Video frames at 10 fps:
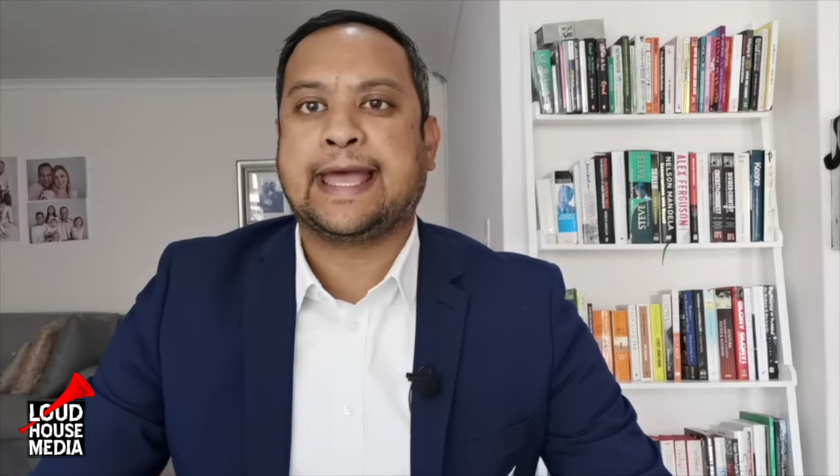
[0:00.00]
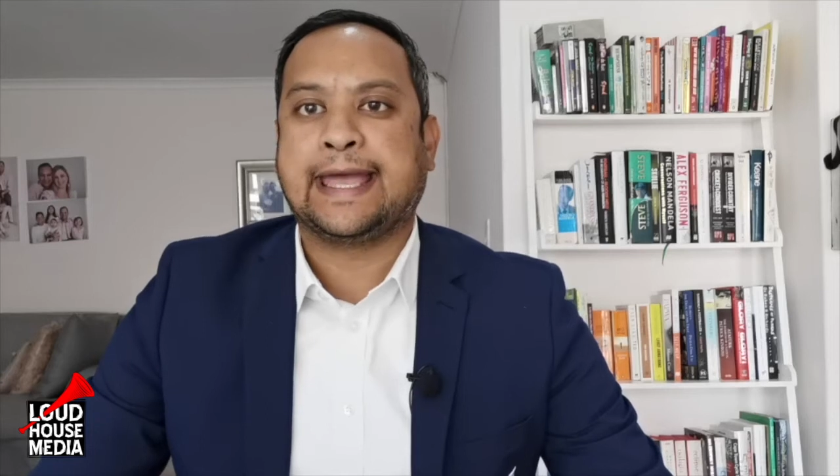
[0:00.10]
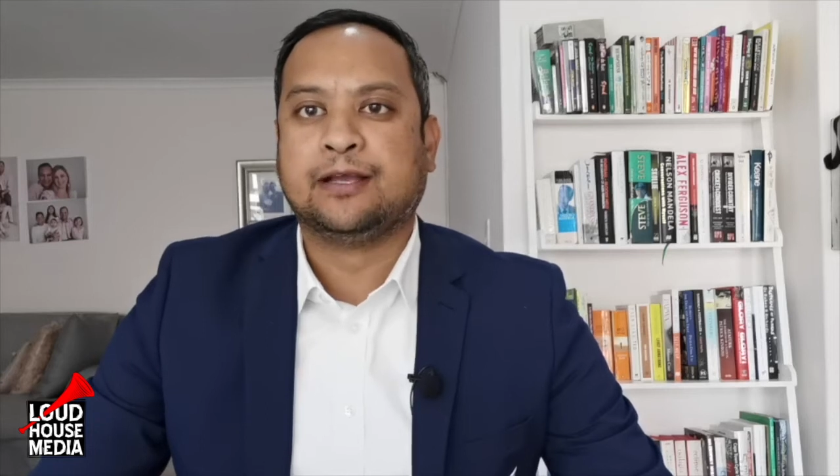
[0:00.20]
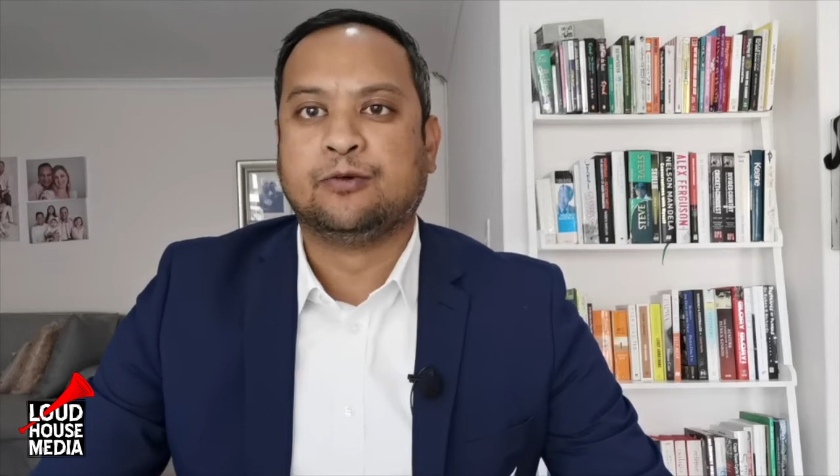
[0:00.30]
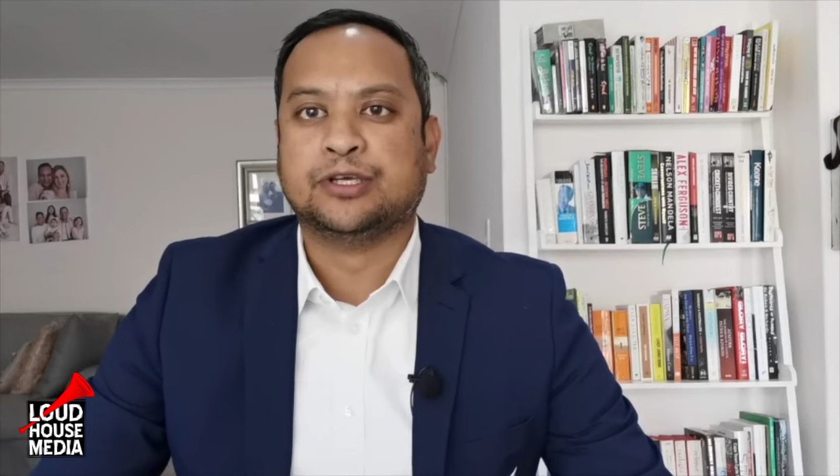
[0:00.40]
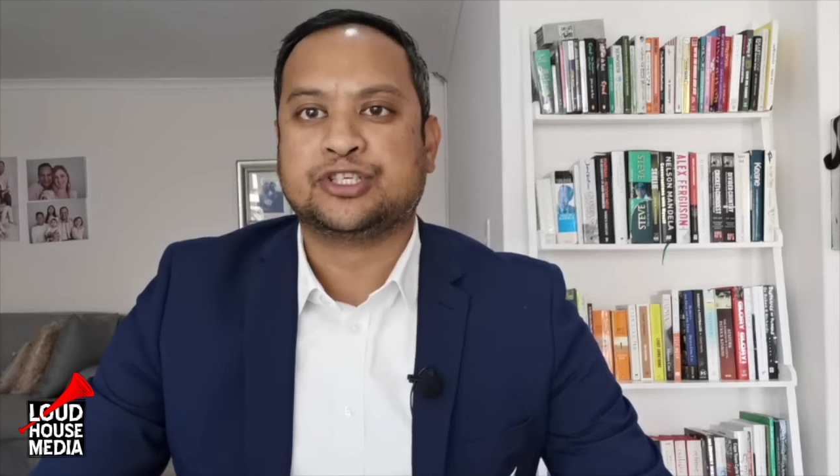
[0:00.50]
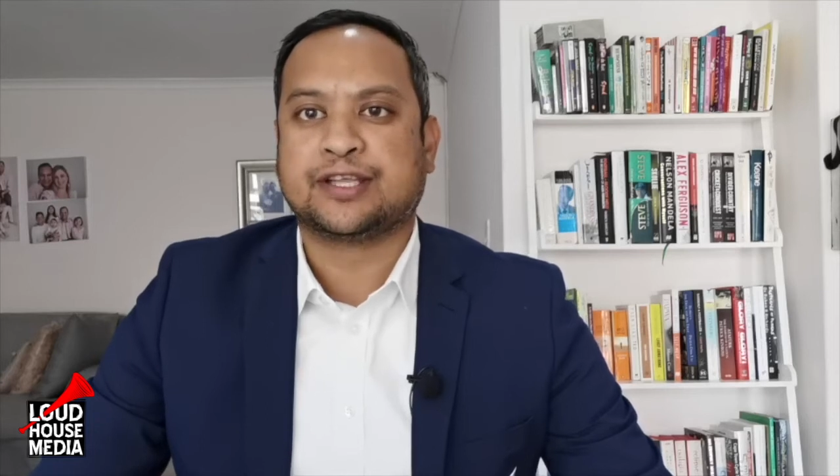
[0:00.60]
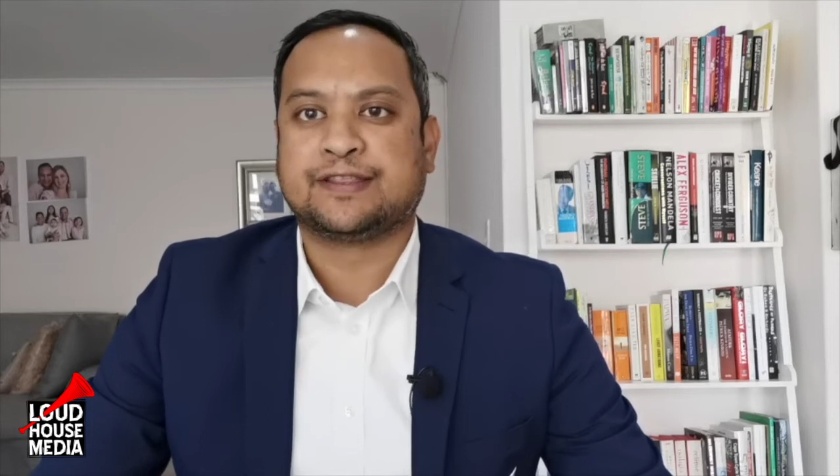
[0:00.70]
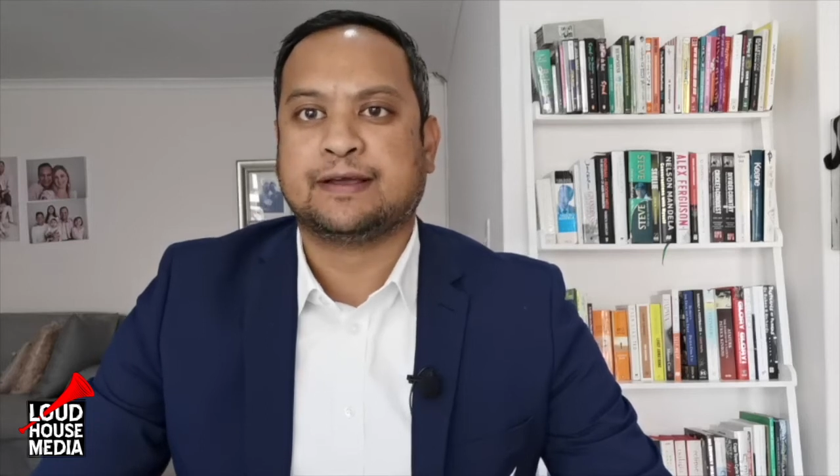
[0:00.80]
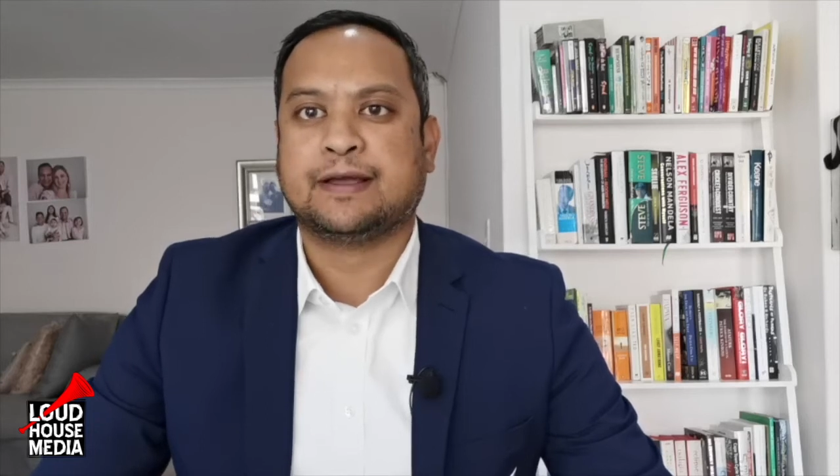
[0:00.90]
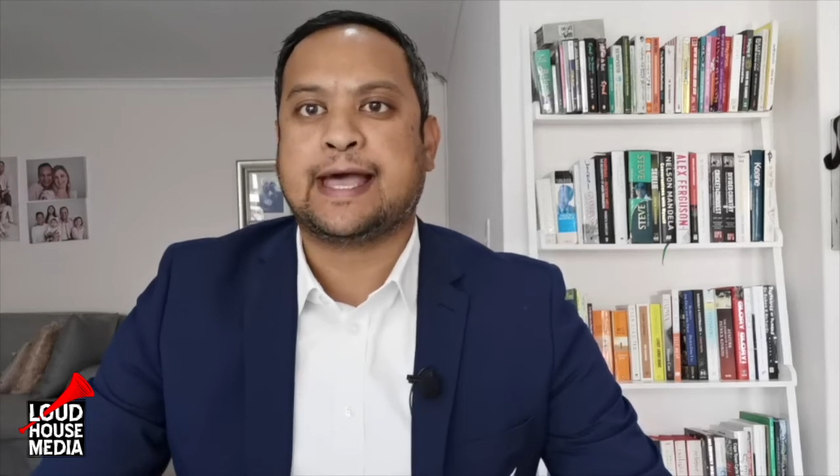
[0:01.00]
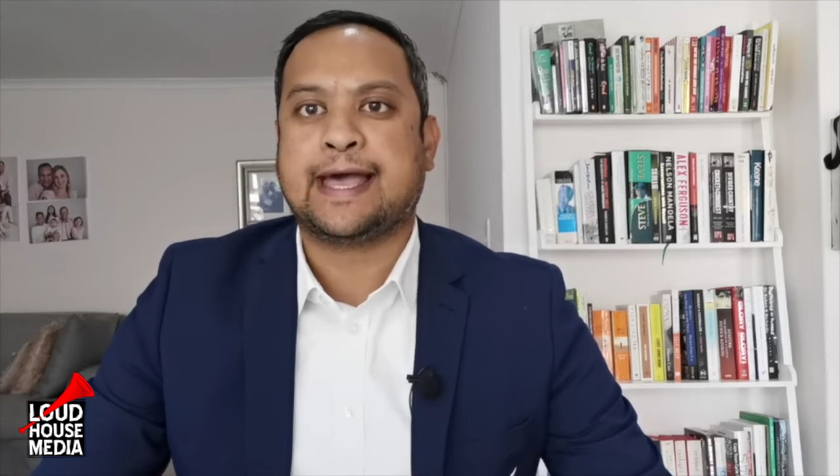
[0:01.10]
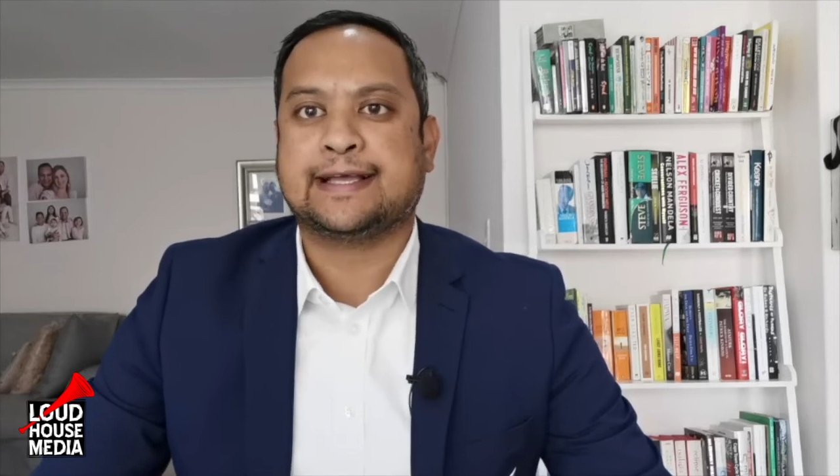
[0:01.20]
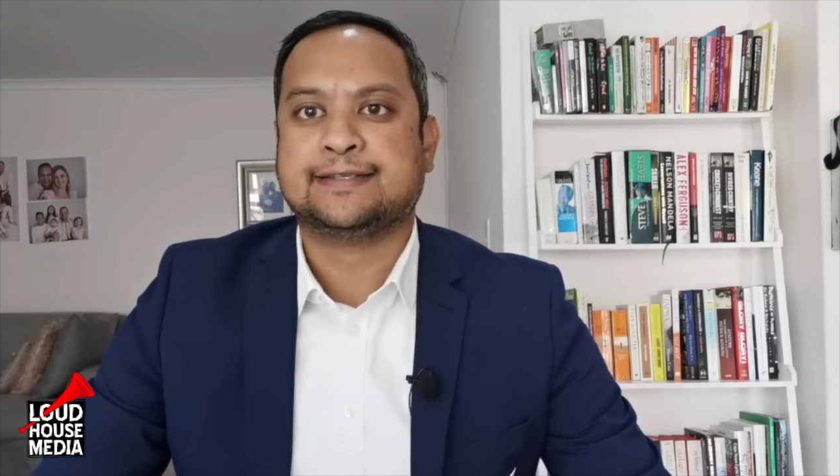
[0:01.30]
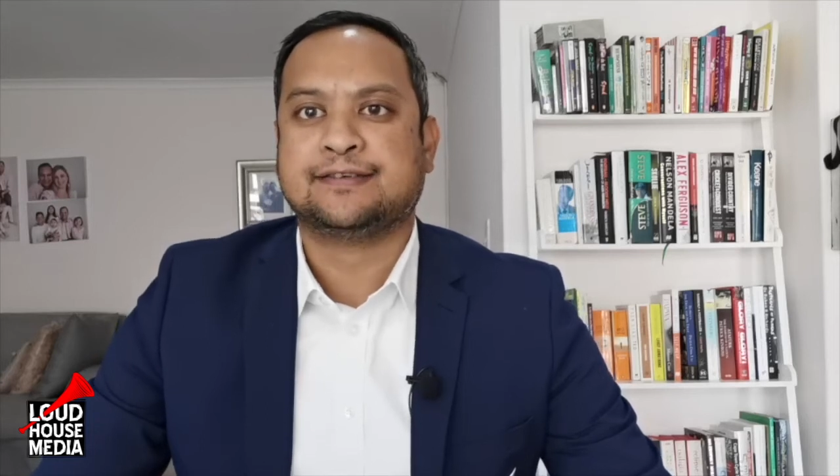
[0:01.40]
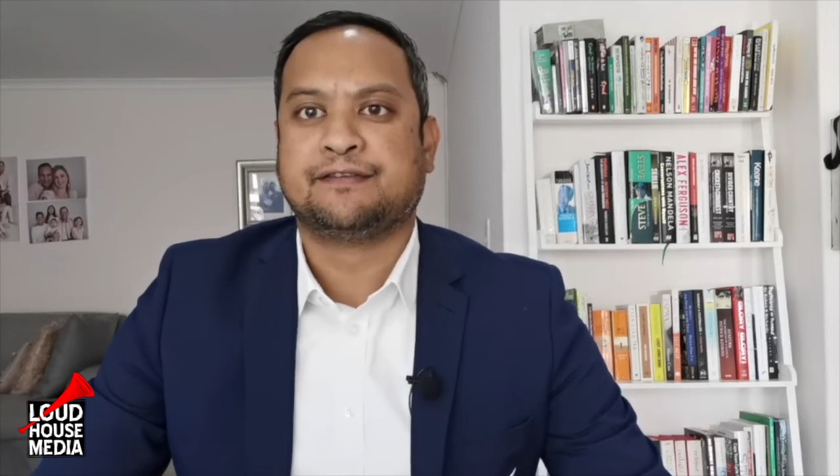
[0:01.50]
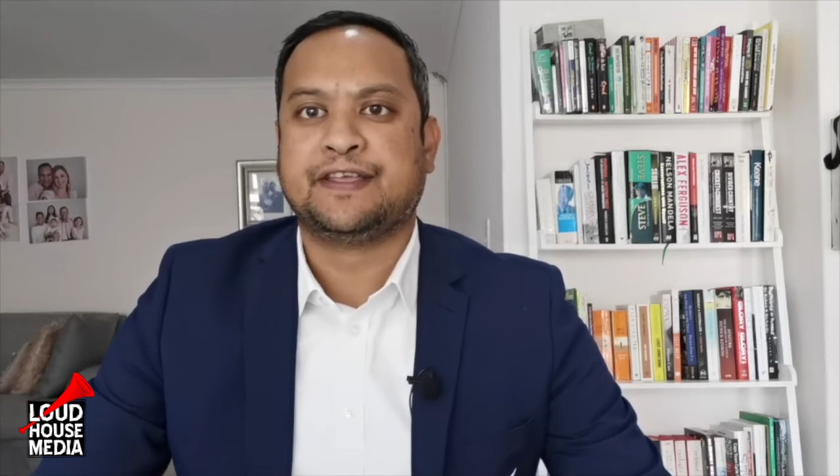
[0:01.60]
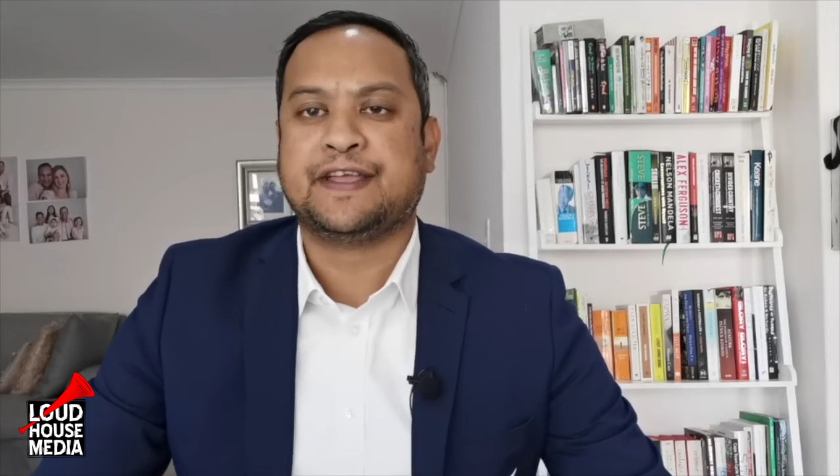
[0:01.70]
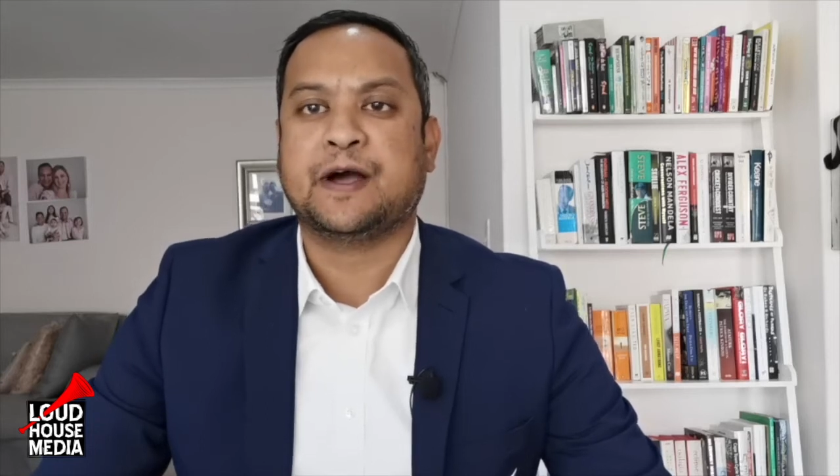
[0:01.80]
anguish at the hands of their